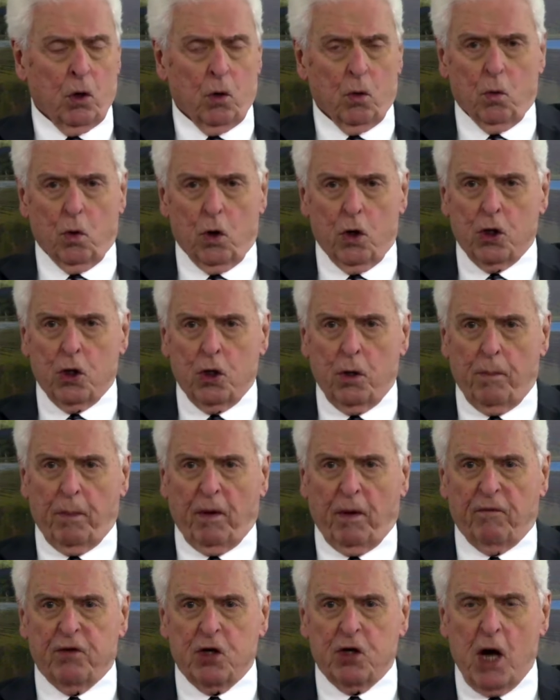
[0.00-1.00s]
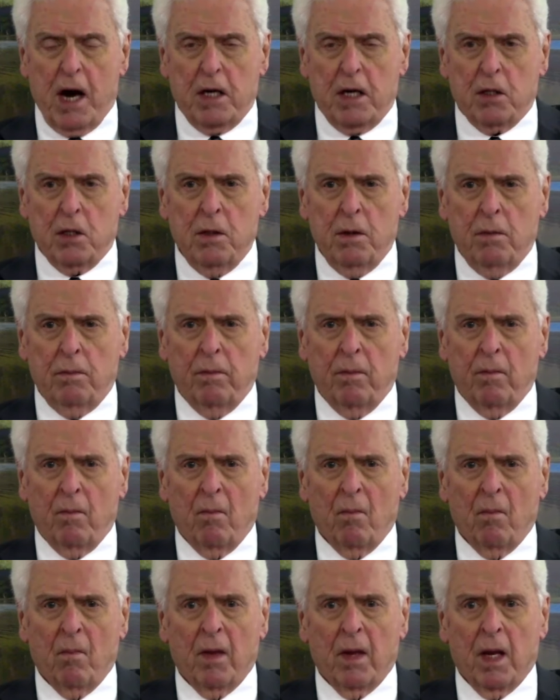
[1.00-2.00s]
worship of Satan
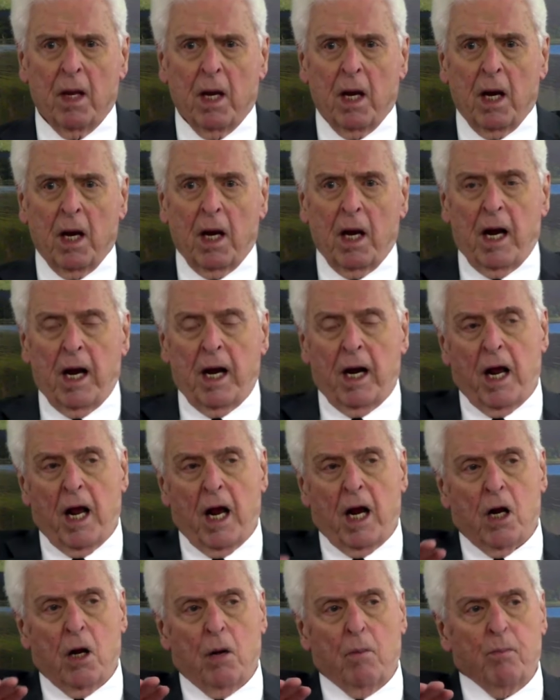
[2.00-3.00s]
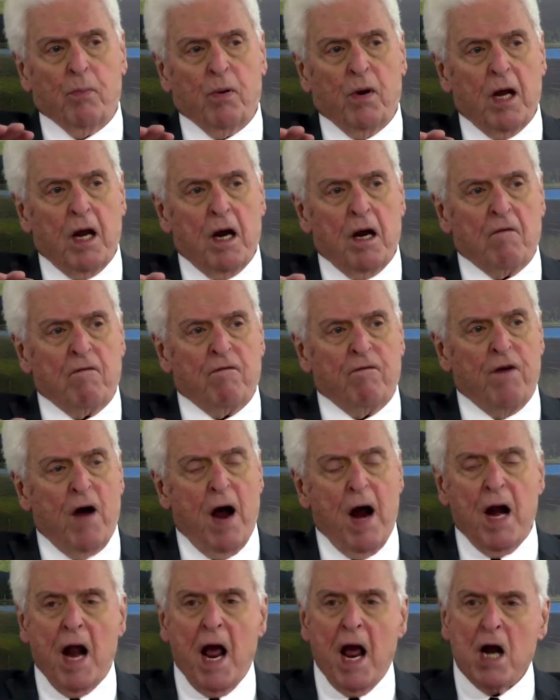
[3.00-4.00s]
and a complete
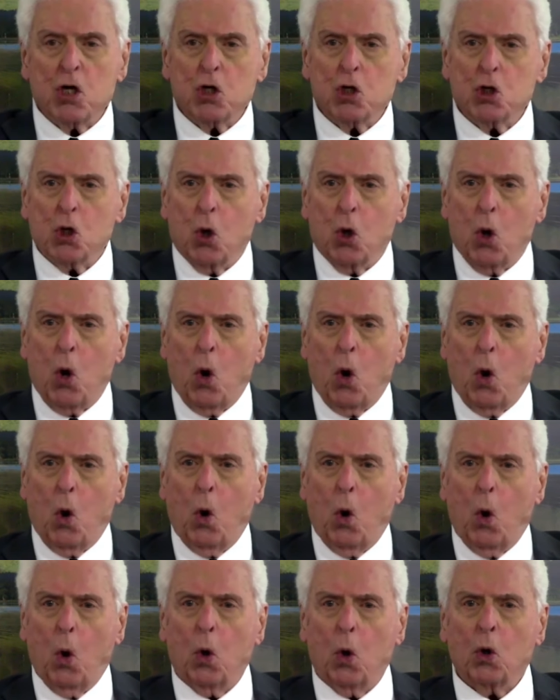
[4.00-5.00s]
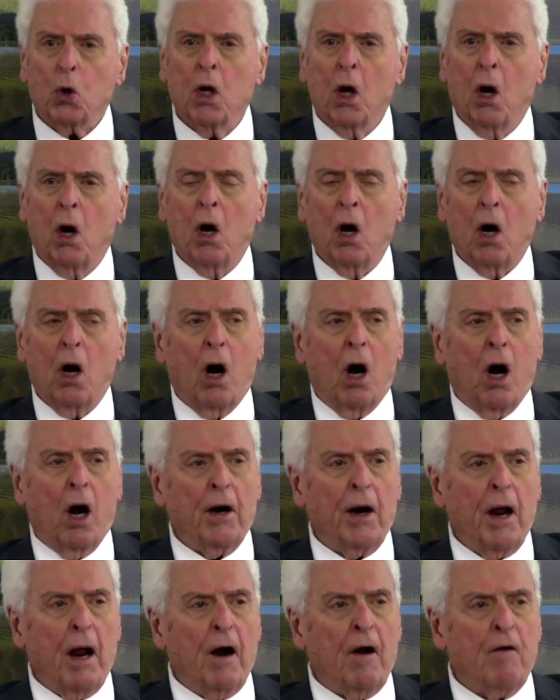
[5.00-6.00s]
financial hold
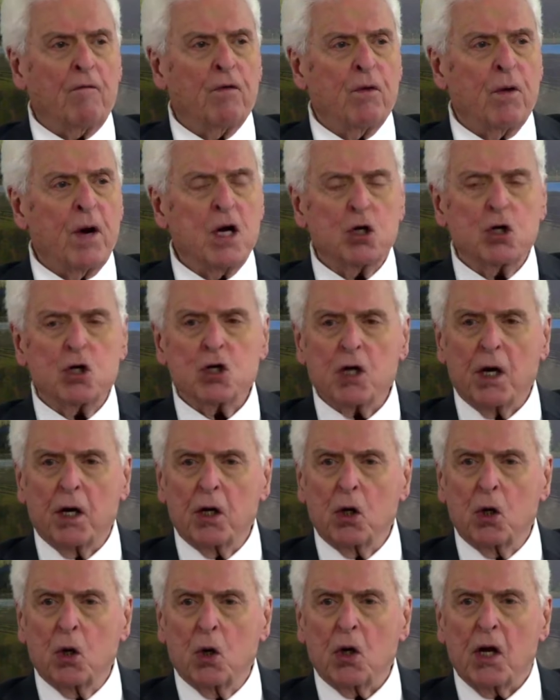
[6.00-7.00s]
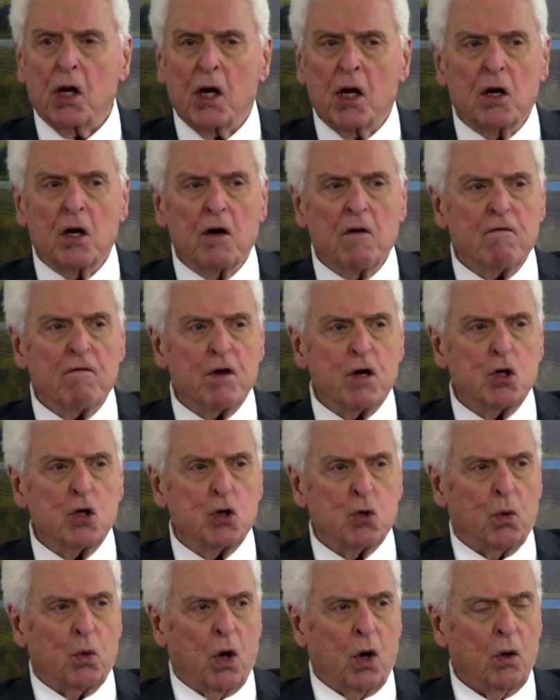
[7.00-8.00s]
on every single
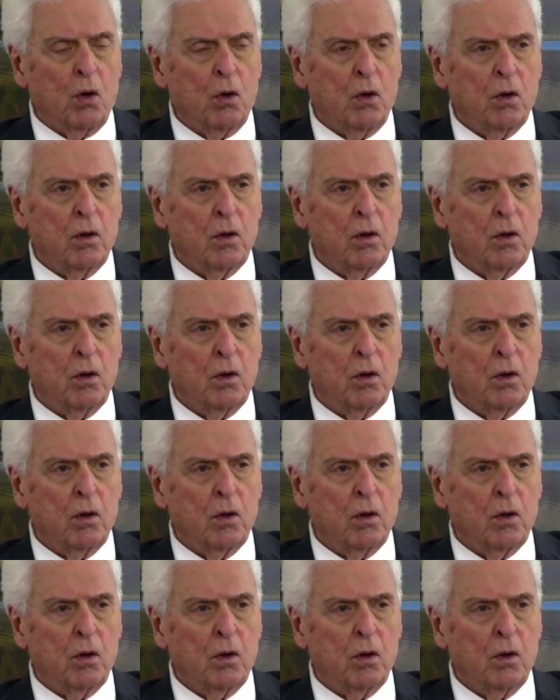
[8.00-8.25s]
individual.